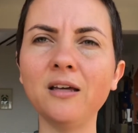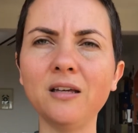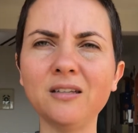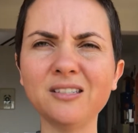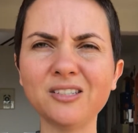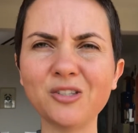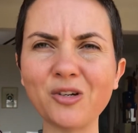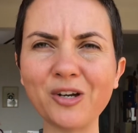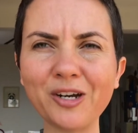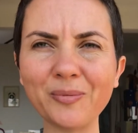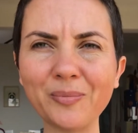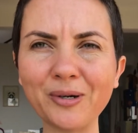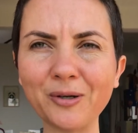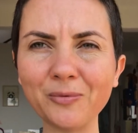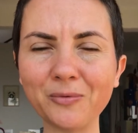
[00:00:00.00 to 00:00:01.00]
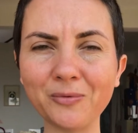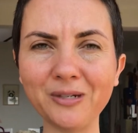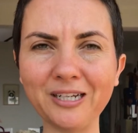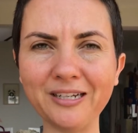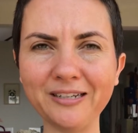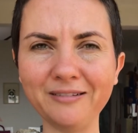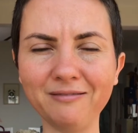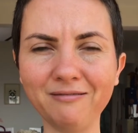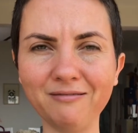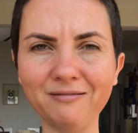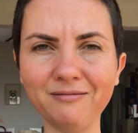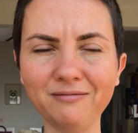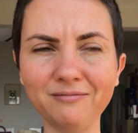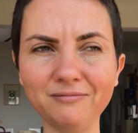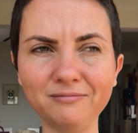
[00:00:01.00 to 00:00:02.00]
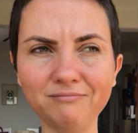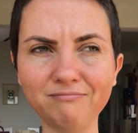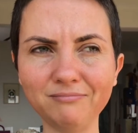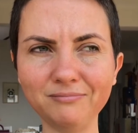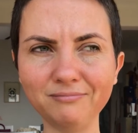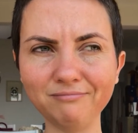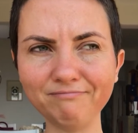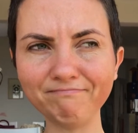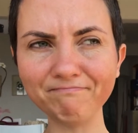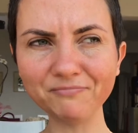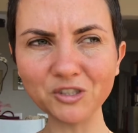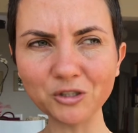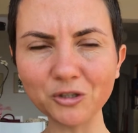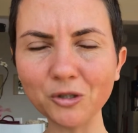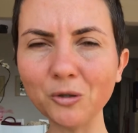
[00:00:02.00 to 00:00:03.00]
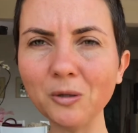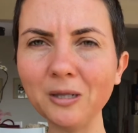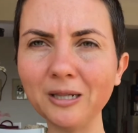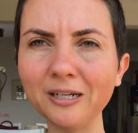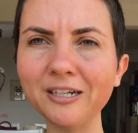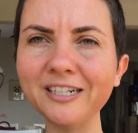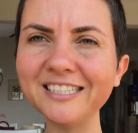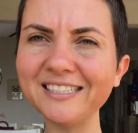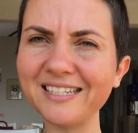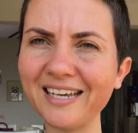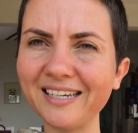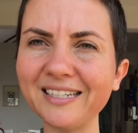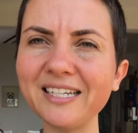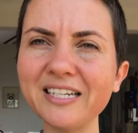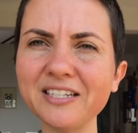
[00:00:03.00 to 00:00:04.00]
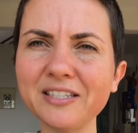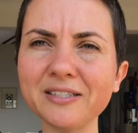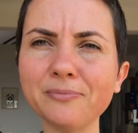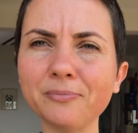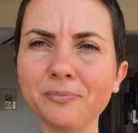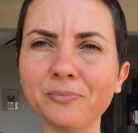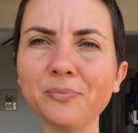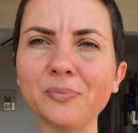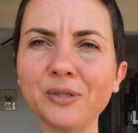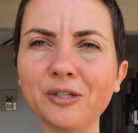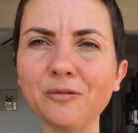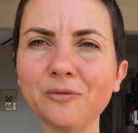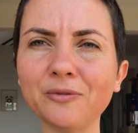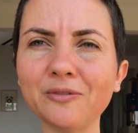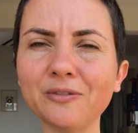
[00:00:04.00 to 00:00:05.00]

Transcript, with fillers: It's not about really you know learning techniques, but